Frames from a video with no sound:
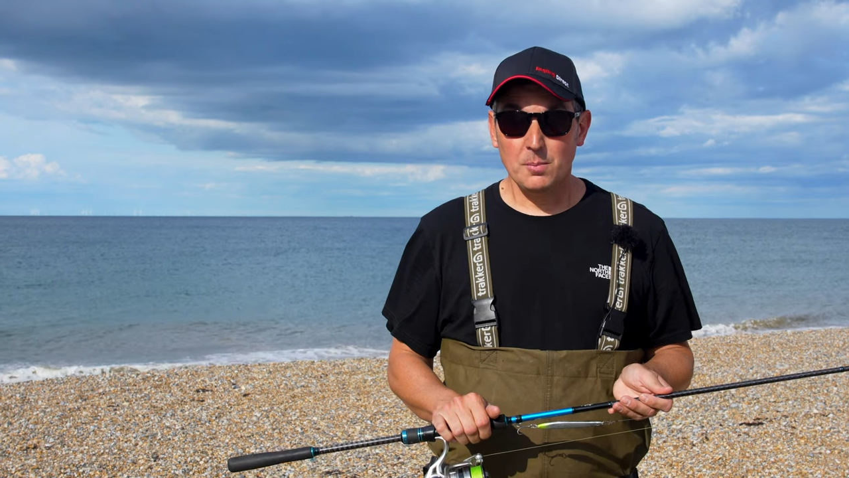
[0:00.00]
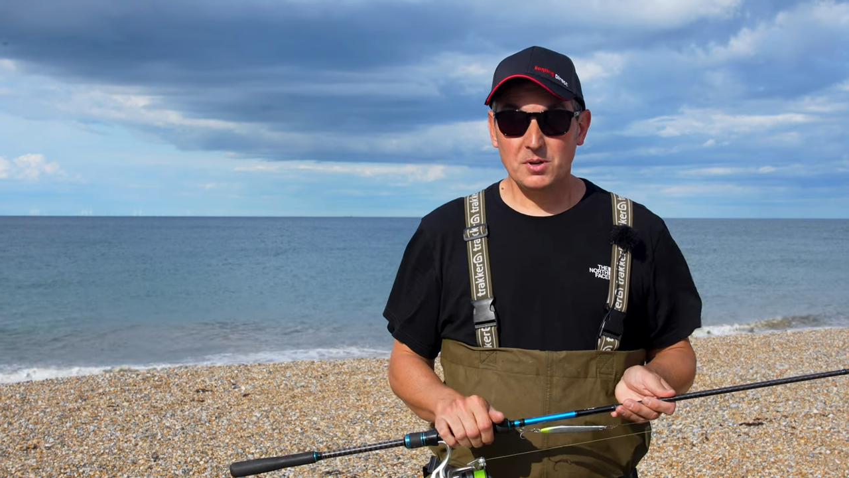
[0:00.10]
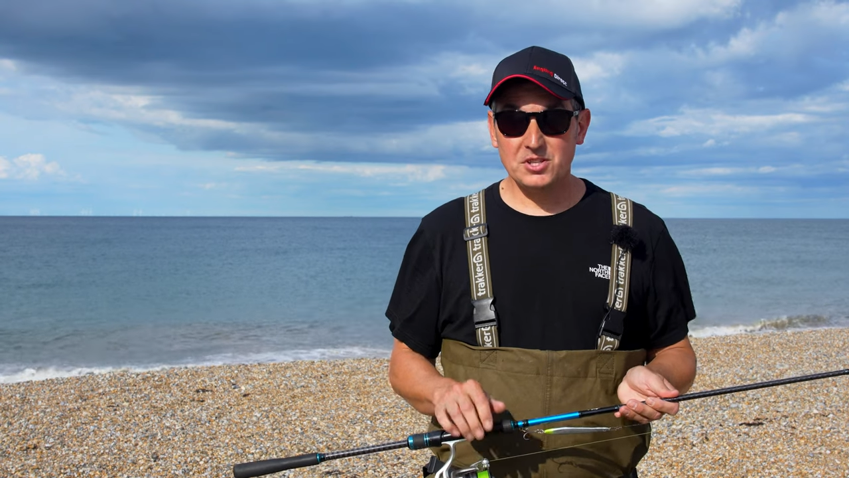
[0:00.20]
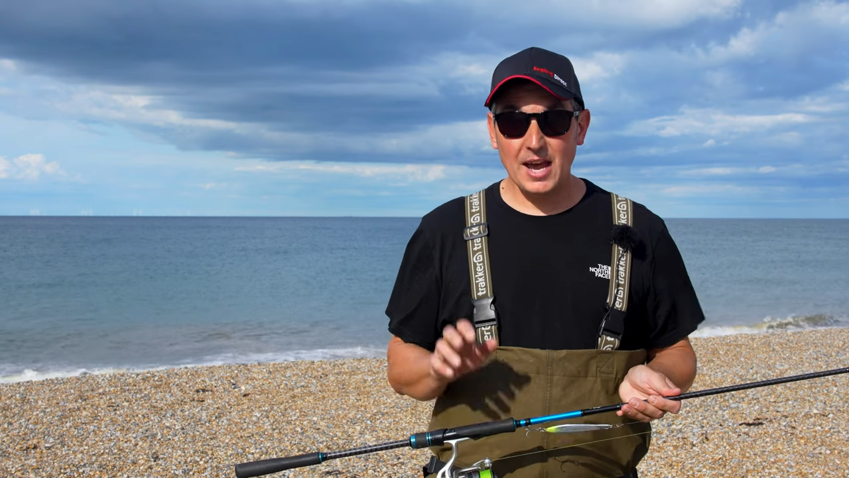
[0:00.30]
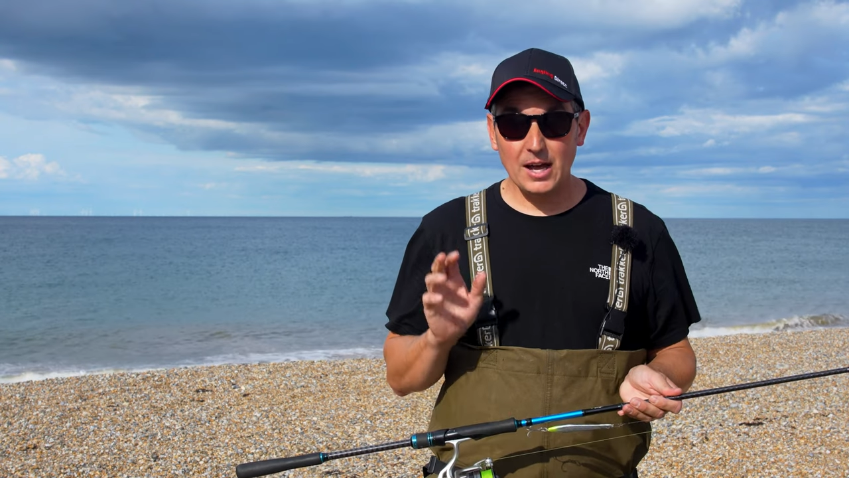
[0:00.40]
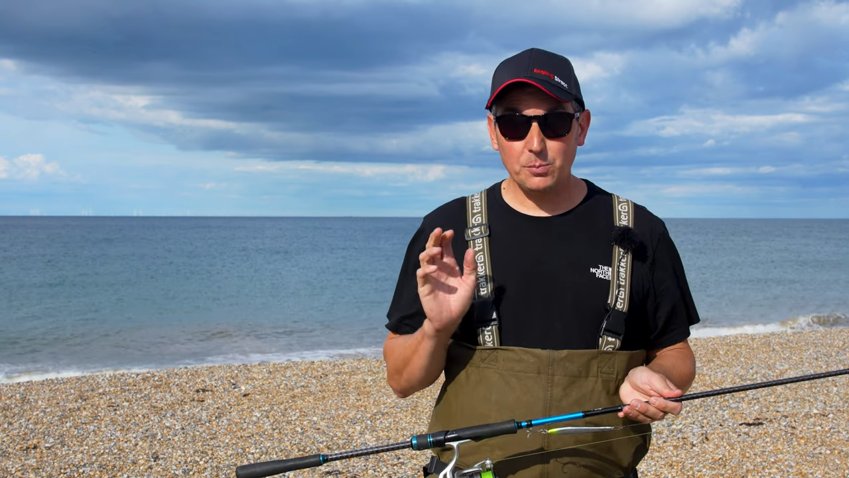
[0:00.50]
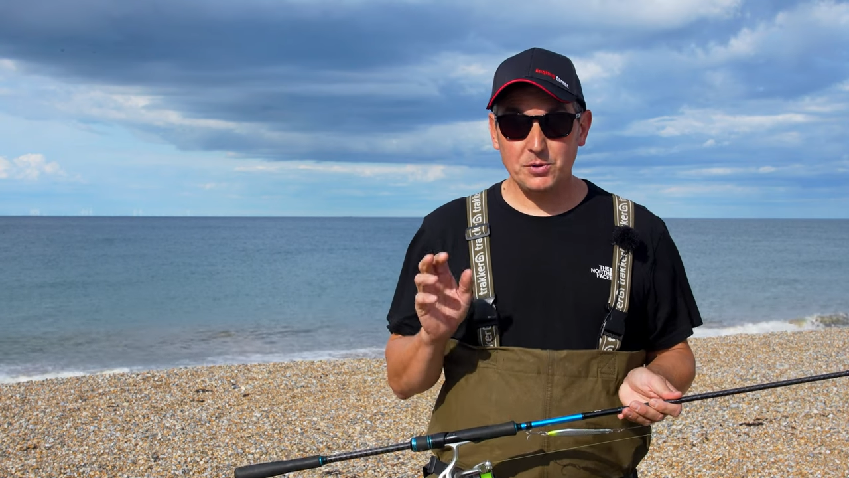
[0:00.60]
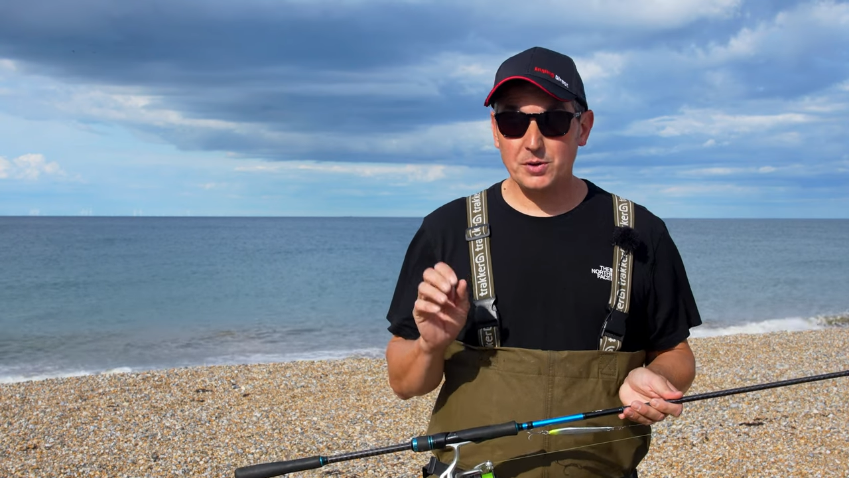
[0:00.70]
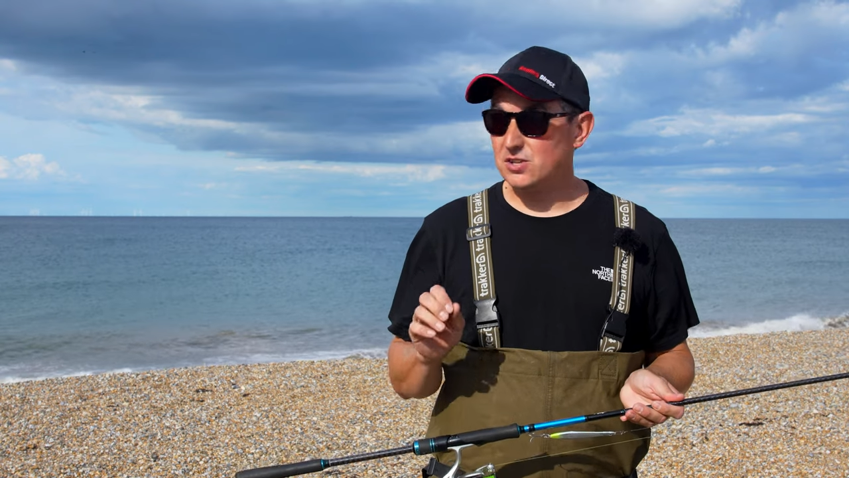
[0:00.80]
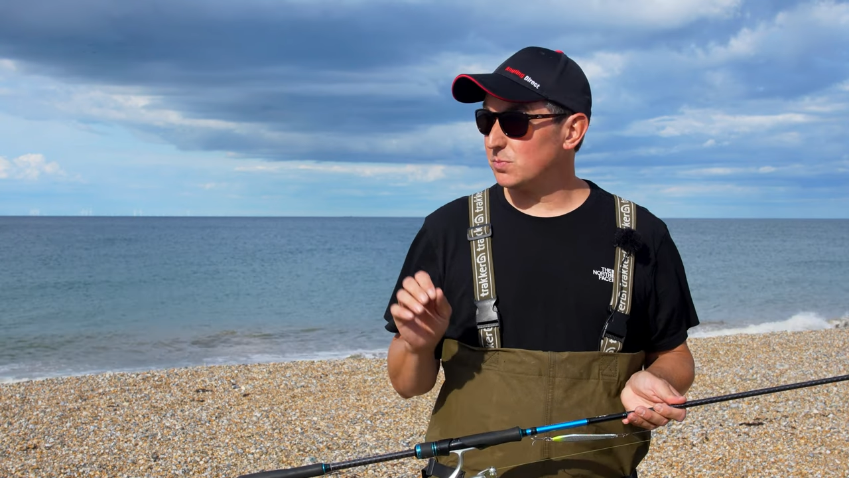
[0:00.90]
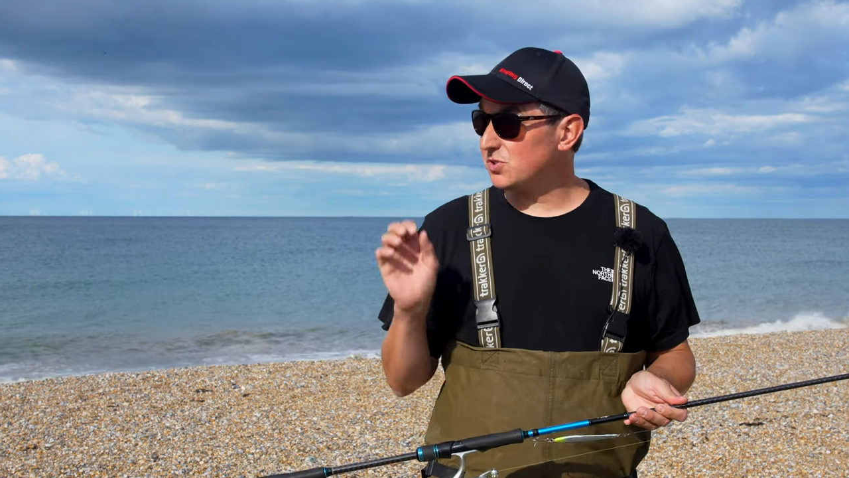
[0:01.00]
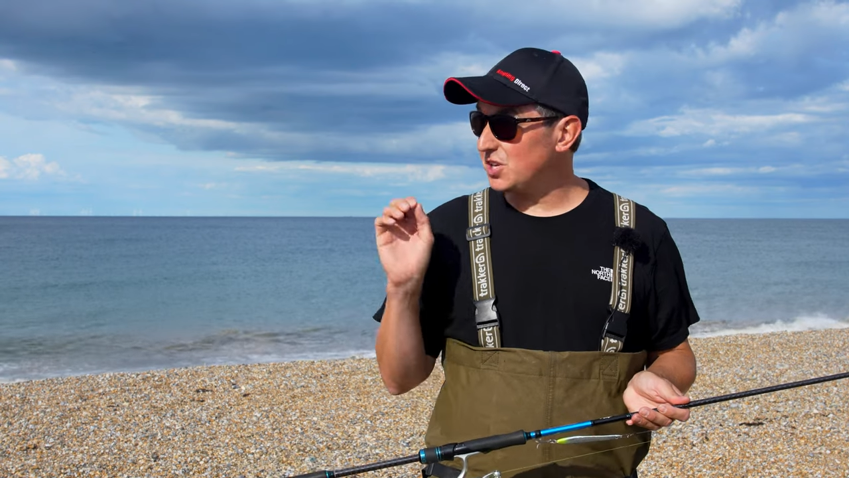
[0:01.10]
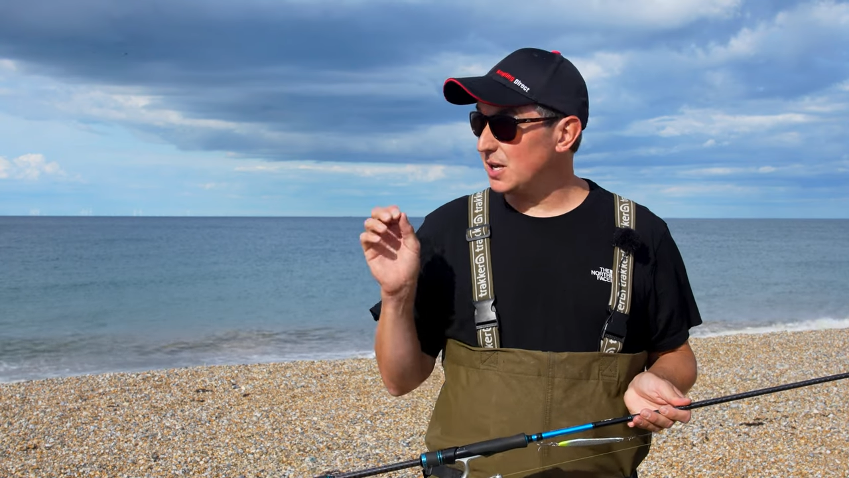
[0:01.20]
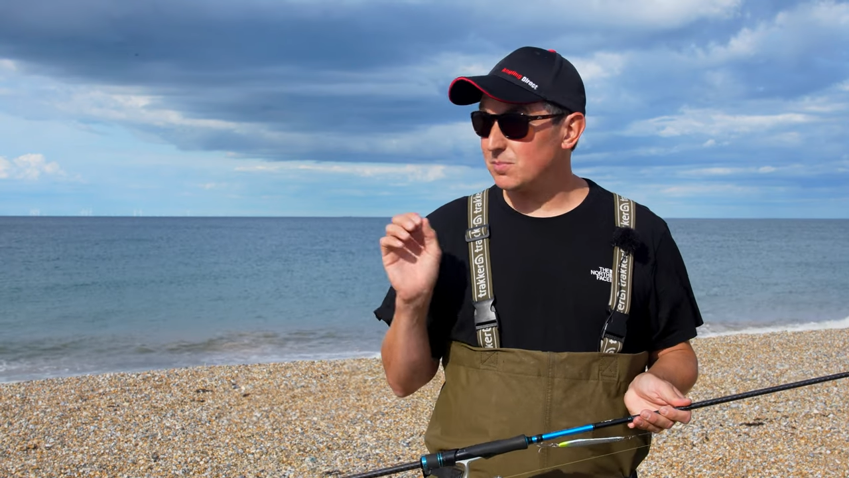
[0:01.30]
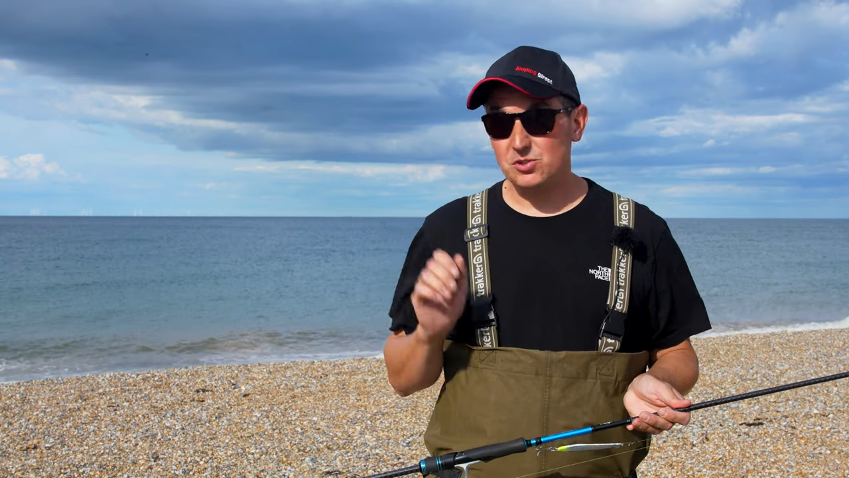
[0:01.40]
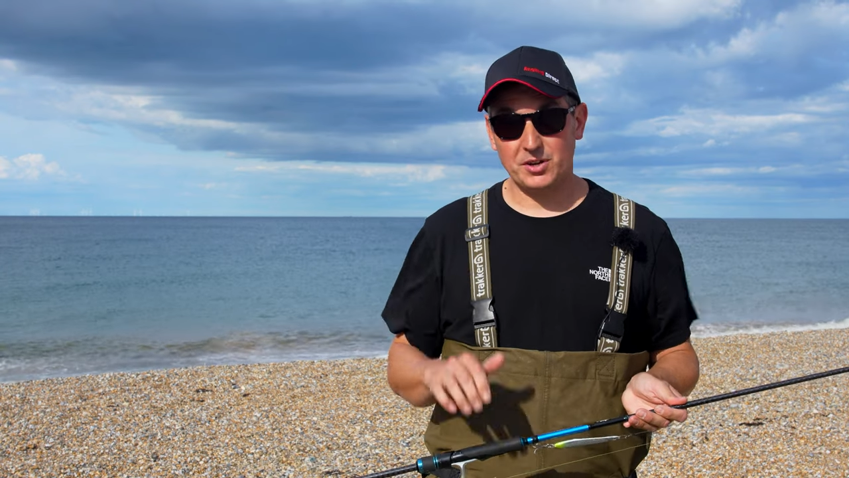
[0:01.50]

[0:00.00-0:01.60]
But to help you get some tips